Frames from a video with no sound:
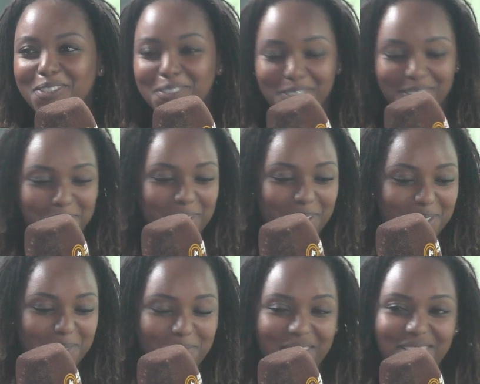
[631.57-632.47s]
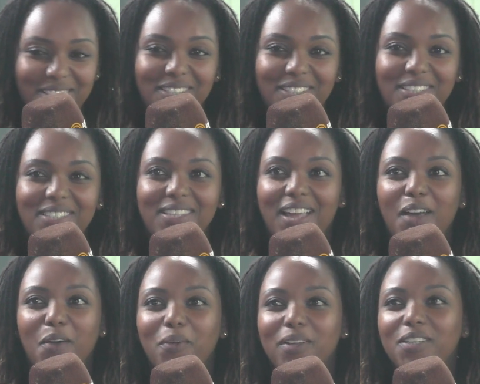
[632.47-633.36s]
Totimeh also mentioned is
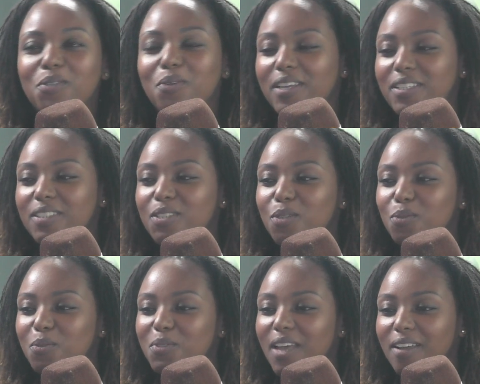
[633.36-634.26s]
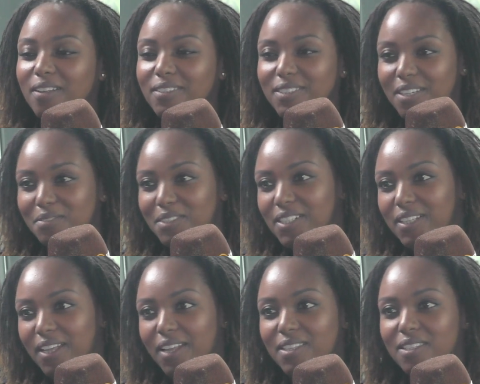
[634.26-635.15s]
that we're trying to tackle cervical
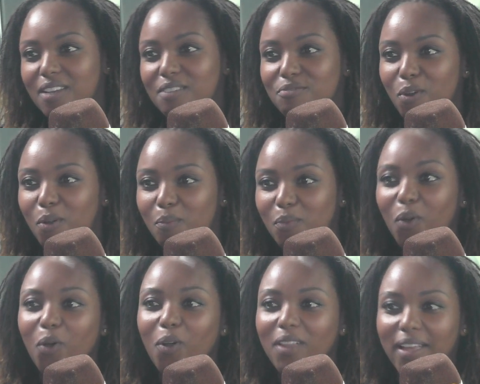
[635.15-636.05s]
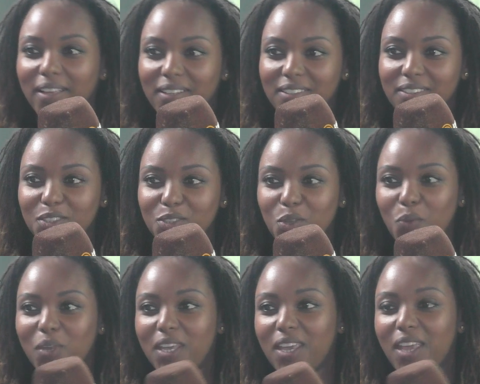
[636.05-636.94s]
cancer from all angles. So
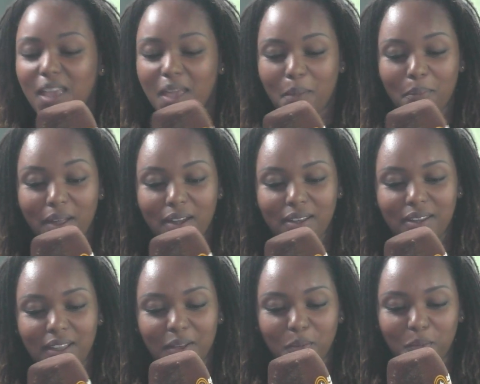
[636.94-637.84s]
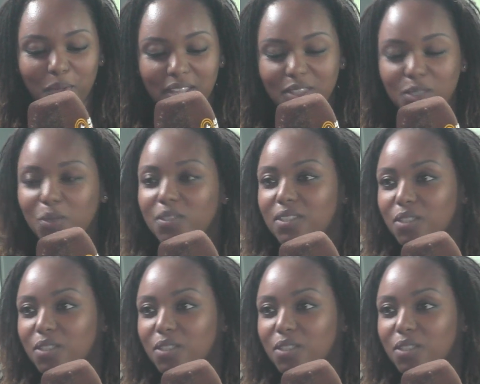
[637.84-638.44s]
we partner with Dr.